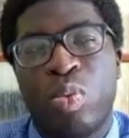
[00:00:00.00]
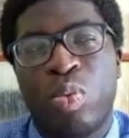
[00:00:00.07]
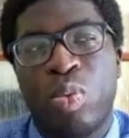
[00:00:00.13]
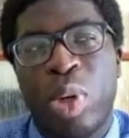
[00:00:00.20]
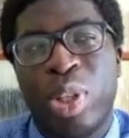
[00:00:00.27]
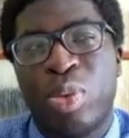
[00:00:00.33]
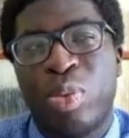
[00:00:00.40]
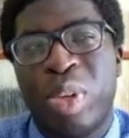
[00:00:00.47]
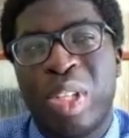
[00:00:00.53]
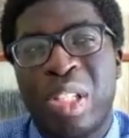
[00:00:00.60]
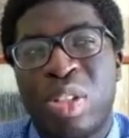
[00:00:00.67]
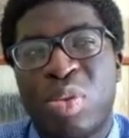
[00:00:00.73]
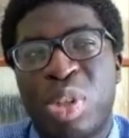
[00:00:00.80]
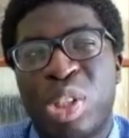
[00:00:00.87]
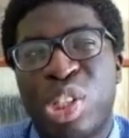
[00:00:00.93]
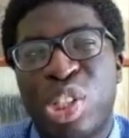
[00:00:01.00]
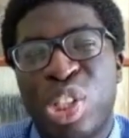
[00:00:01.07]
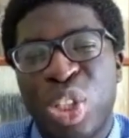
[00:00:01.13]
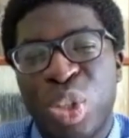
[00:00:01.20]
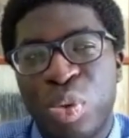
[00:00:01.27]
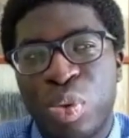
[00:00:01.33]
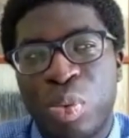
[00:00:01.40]
one of the reasons chris
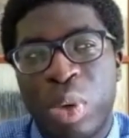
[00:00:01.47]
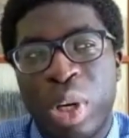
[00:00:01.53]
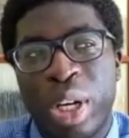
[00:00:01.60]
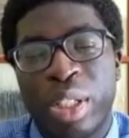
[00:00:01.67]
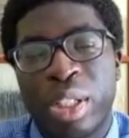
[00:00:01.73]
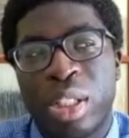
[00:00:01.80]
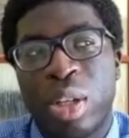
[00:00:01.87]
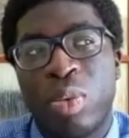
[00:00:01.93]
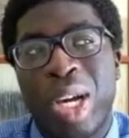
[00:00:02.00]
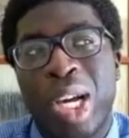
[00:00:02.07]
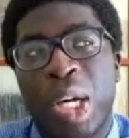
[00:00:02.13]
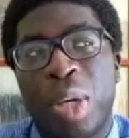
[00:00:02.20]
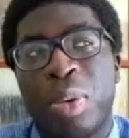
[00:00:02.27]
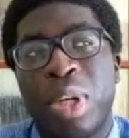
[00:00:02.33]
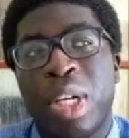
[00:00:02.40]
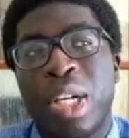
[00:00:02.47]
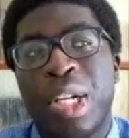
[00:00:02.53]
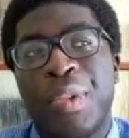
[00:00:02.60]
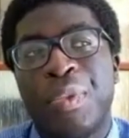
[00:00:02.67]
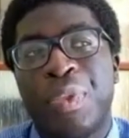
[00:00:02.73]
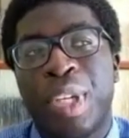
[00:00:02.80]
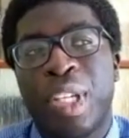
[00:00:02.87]
hughes works so well
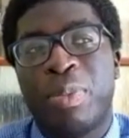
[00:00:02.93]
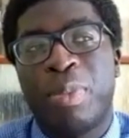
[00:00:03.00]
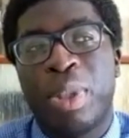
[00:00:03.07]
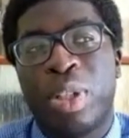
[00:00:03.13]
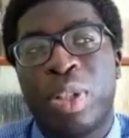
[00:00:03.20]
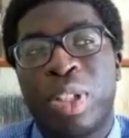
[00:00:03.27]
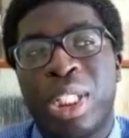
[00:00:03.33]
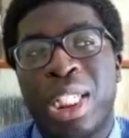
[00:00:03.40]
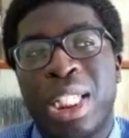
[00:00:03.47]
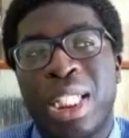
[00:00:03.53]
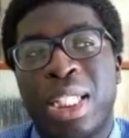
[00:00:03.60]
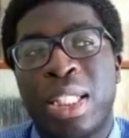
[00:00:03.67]
is because he